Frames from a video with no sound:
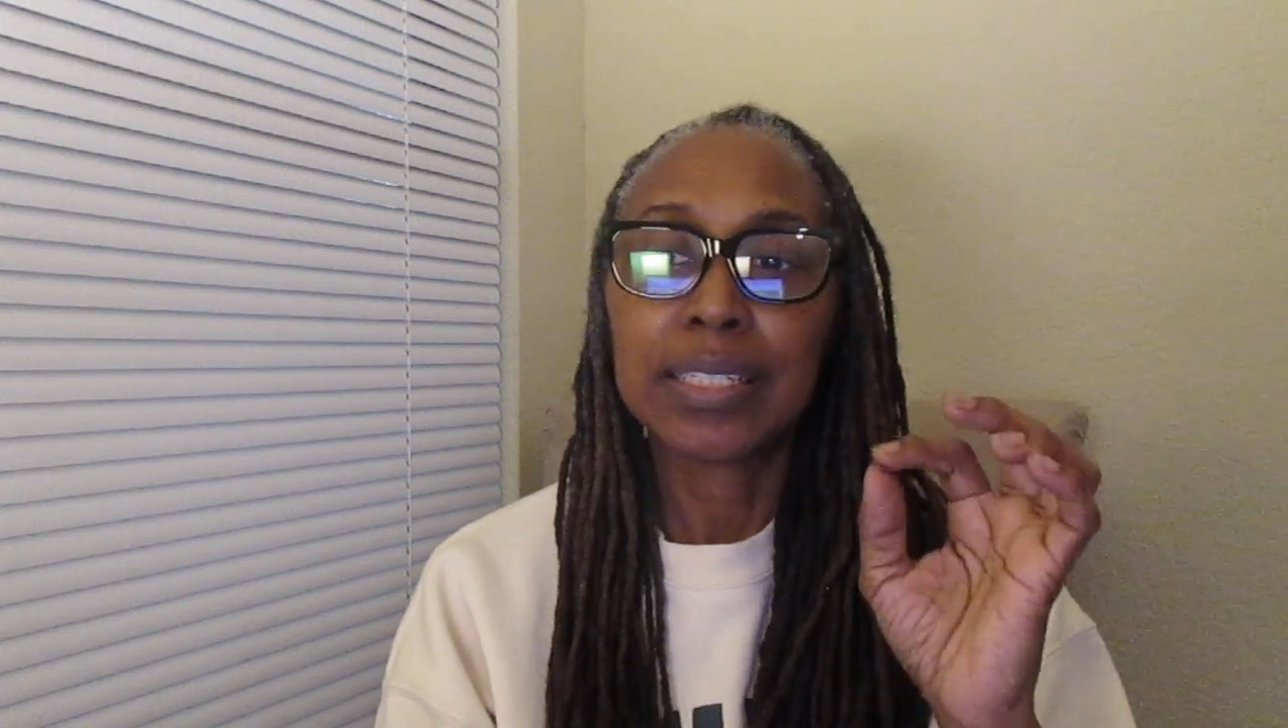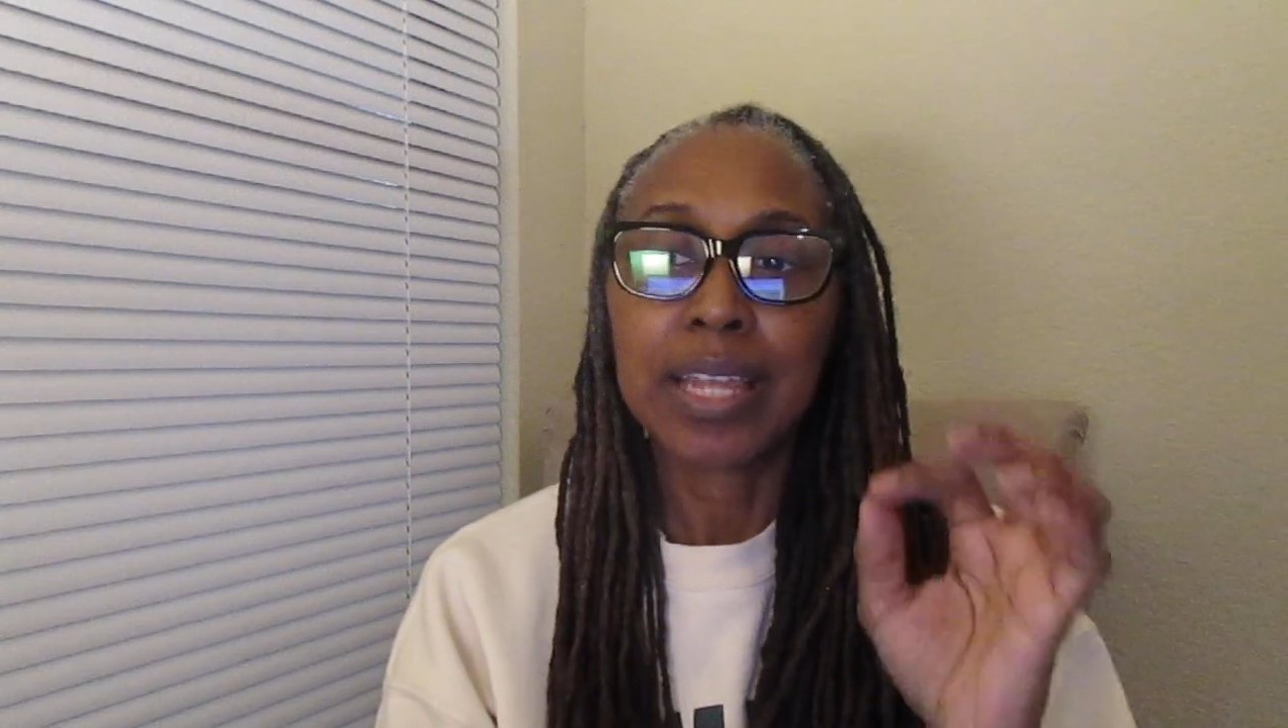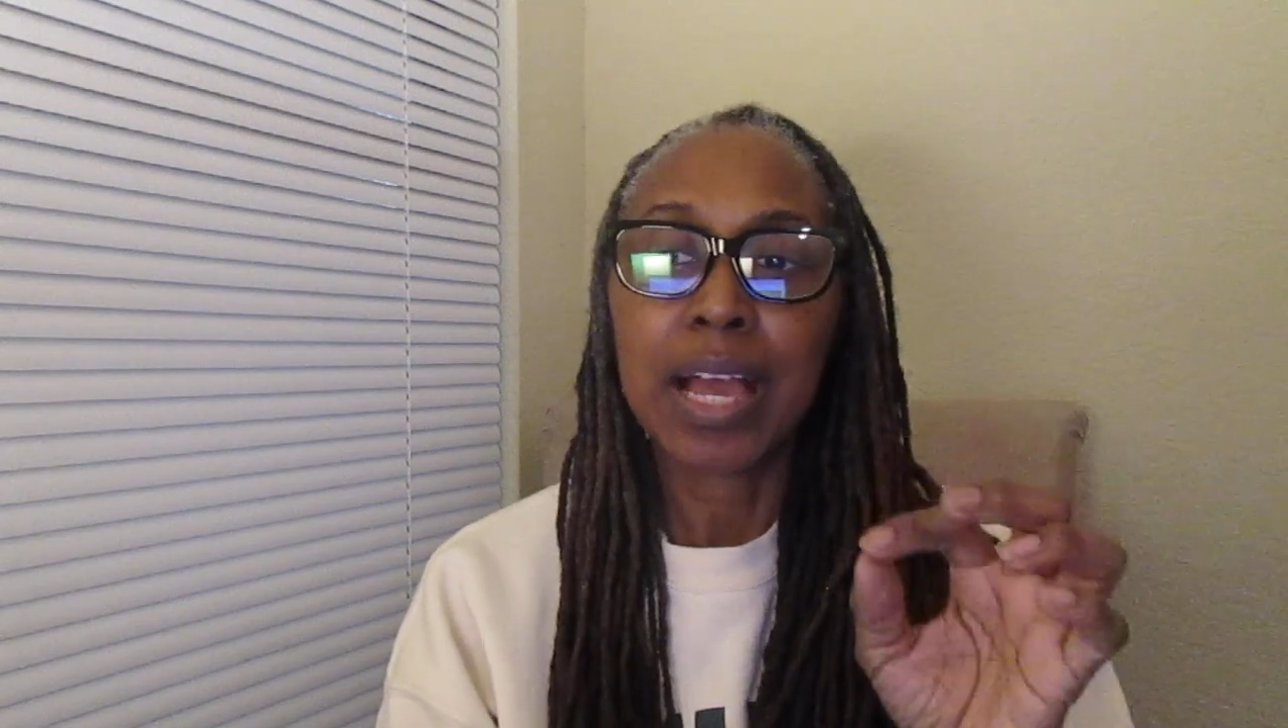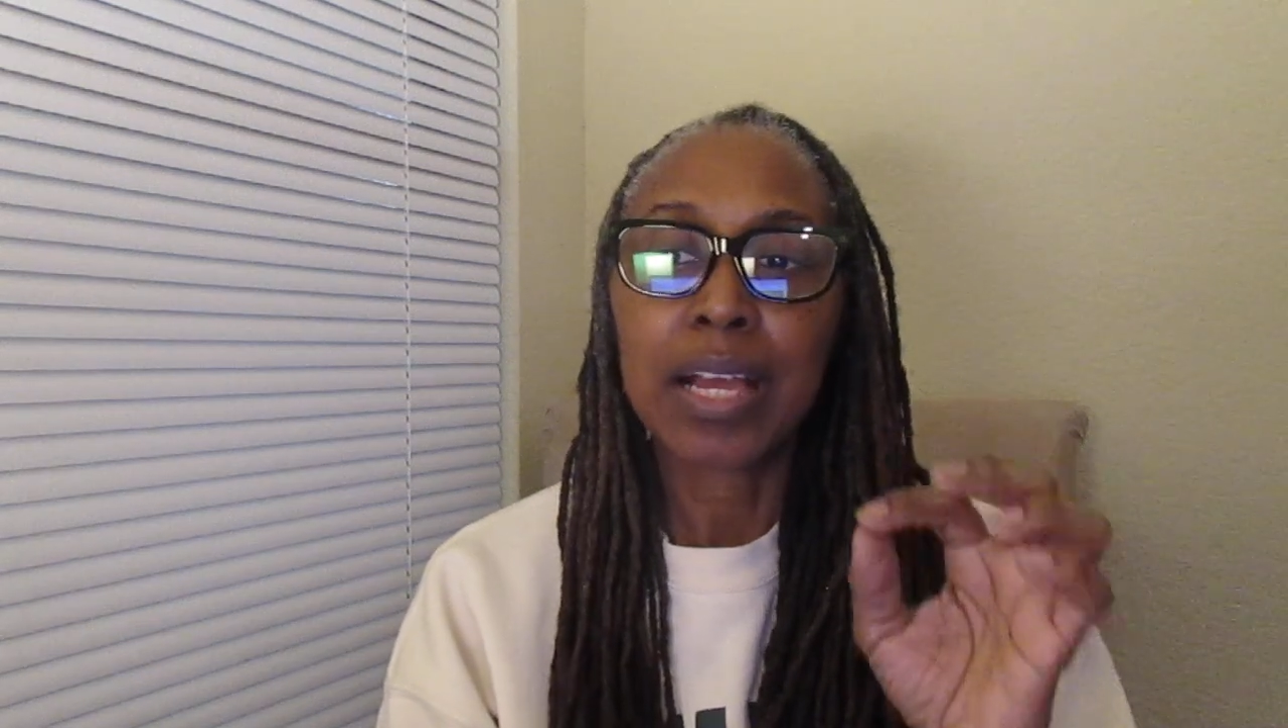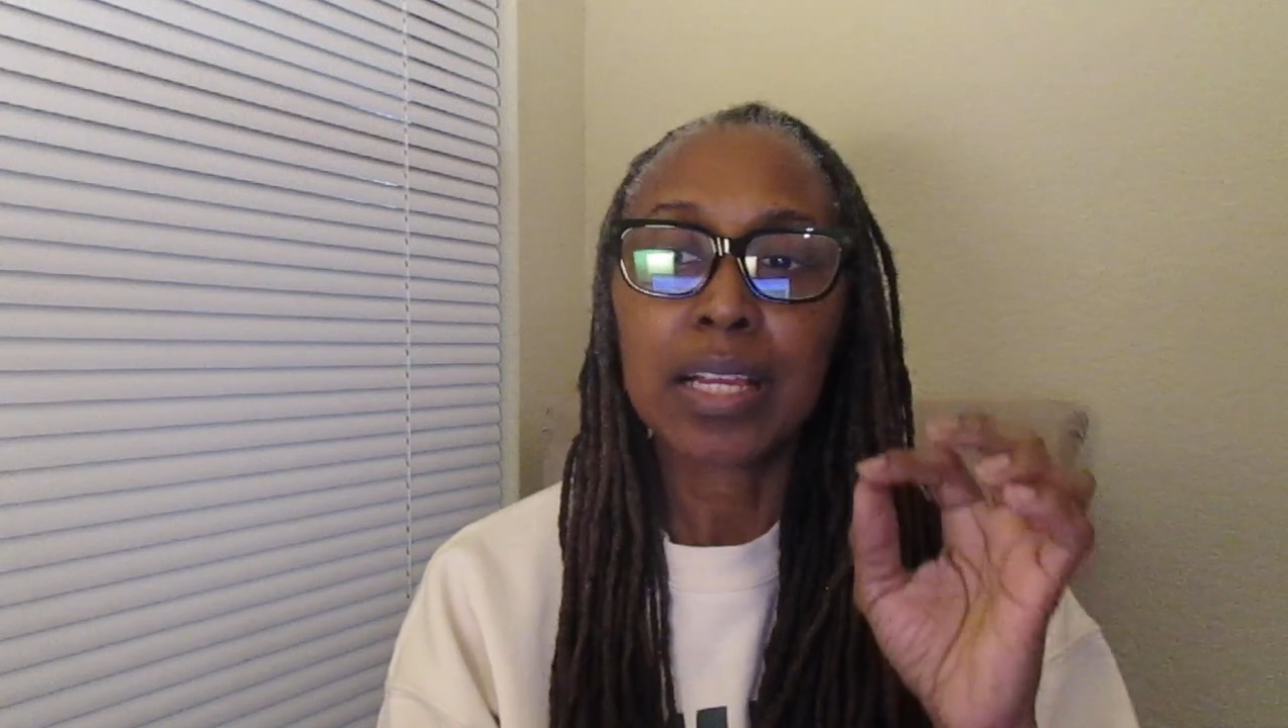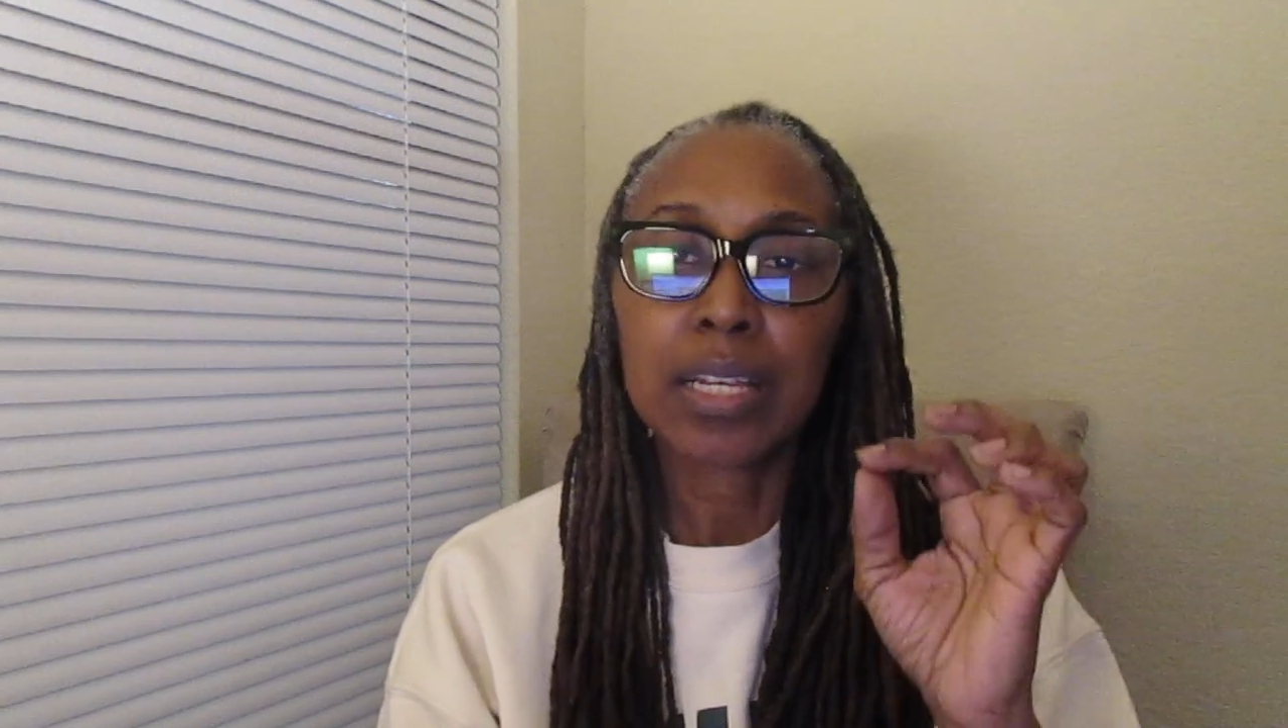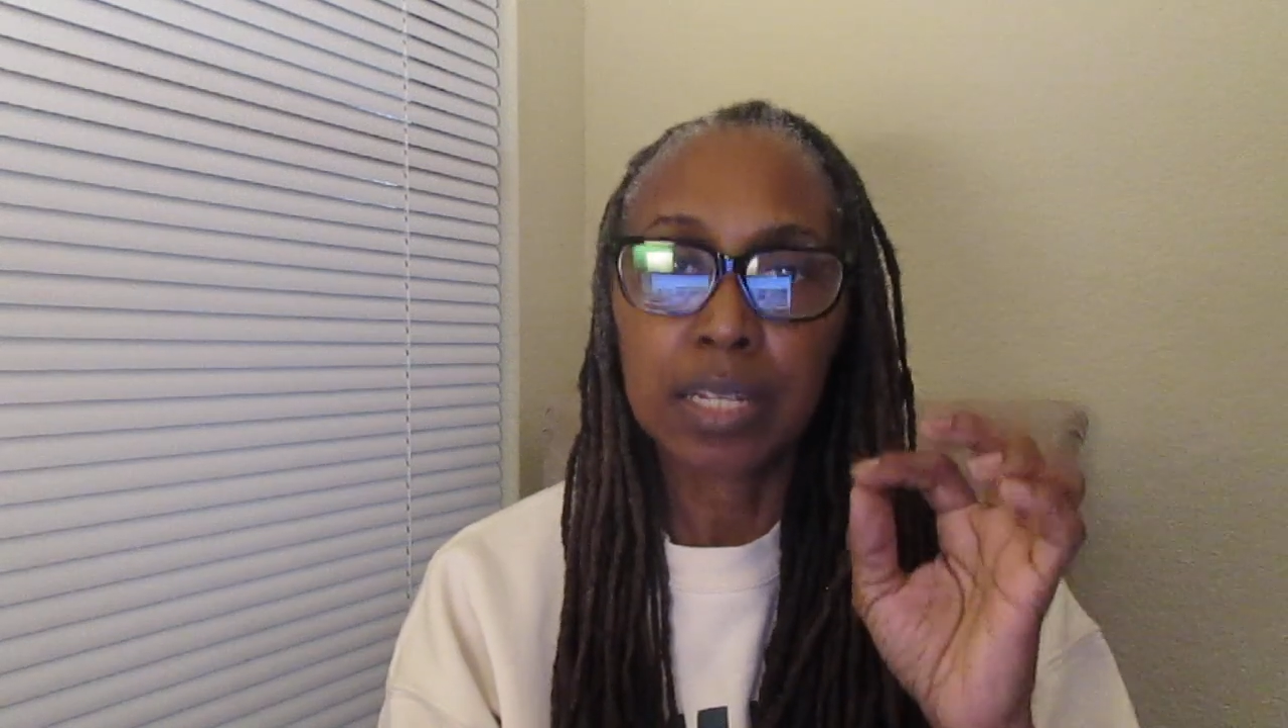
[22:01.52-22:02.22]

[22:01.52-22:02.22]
dot